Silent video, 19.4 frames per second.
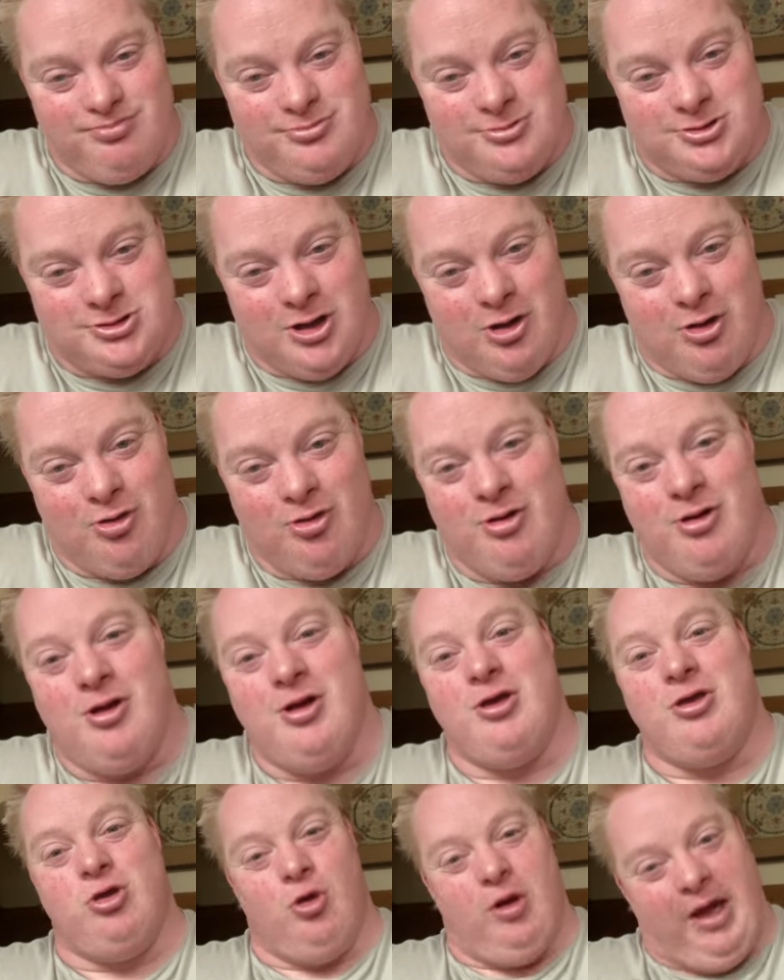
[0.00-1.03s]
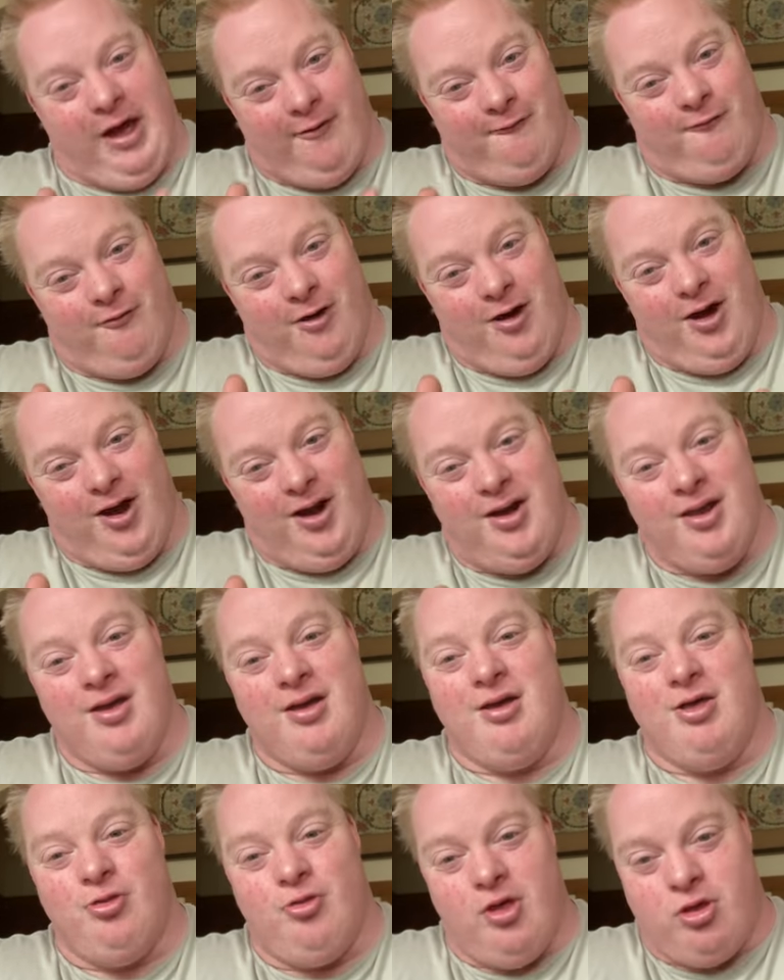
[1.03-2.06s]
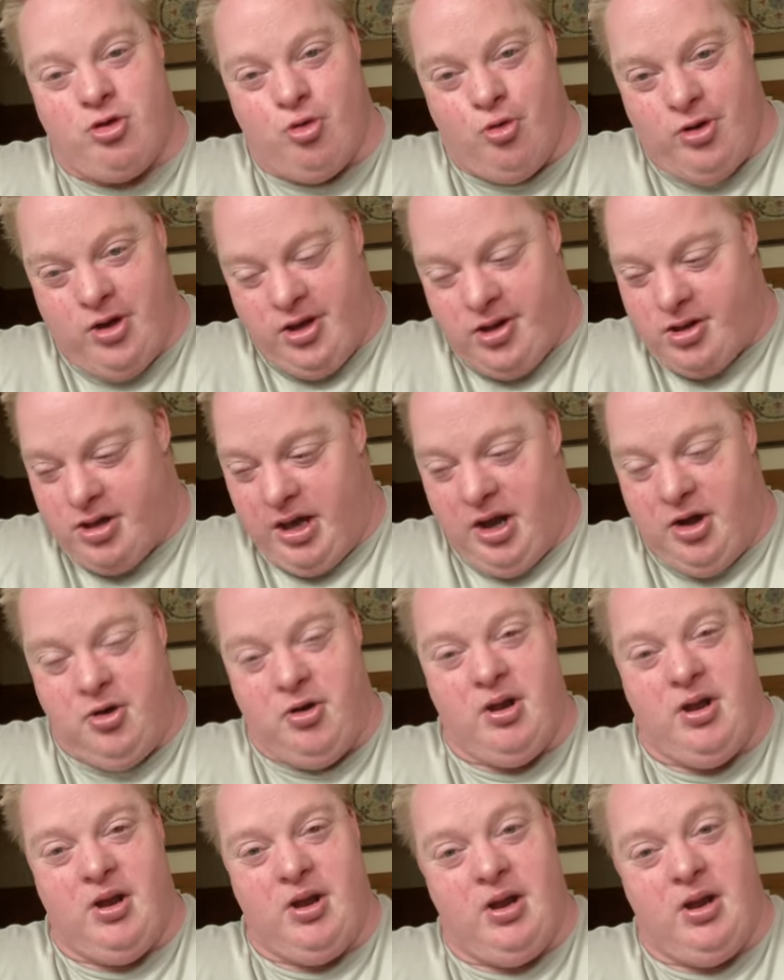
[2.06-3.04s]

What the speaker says: So you have fun this week and